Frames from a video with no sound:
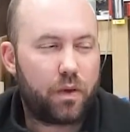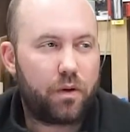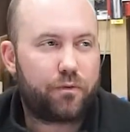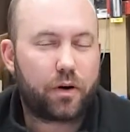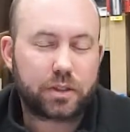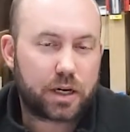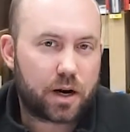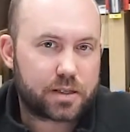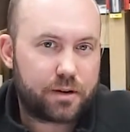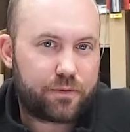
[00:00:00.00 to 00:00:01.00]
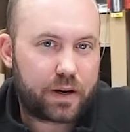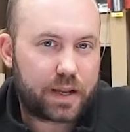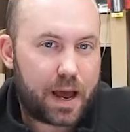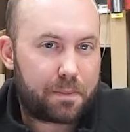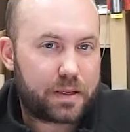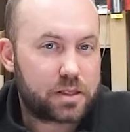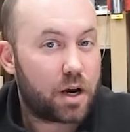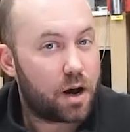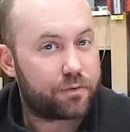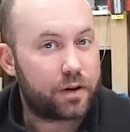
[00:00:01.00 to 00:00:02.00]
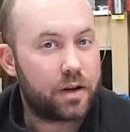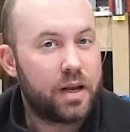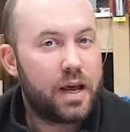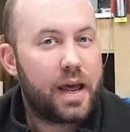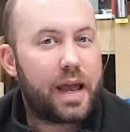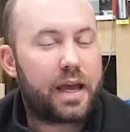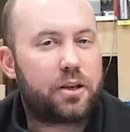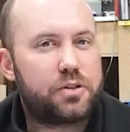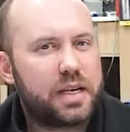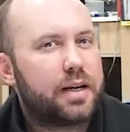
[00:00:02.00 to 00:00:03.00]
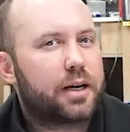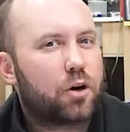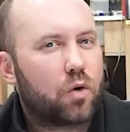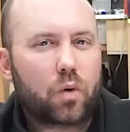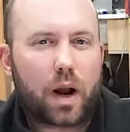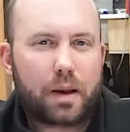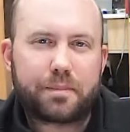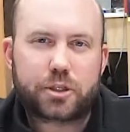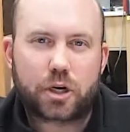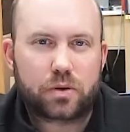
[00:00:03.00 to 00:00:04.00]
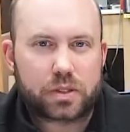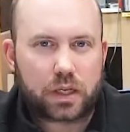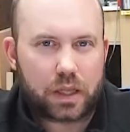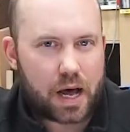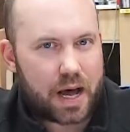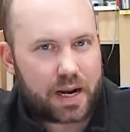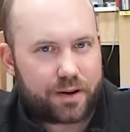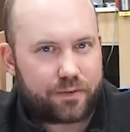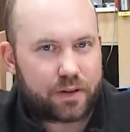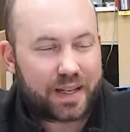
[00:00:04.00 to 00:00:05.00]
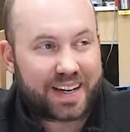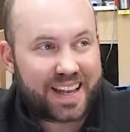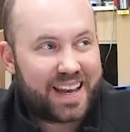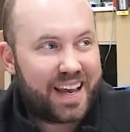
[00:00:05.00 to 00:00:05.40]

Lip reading: Faulty cause and effect happens often, and you see it in crime shows a lot, I feel like.